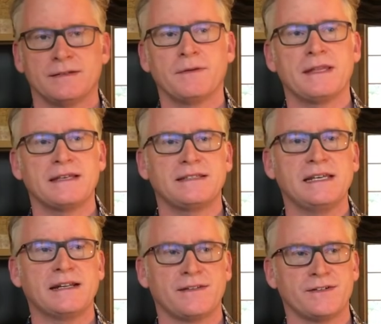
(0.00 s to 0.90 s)
When they
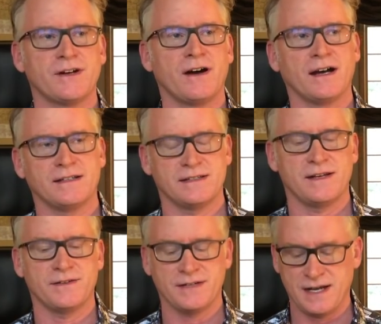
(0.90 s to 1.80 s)
see another dog is
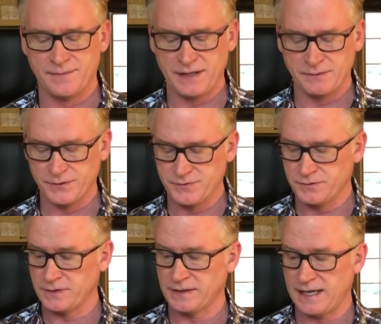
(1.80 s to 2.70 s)
another time they will
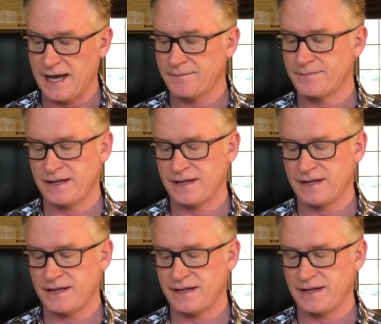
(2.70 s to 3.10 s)
drool a lot.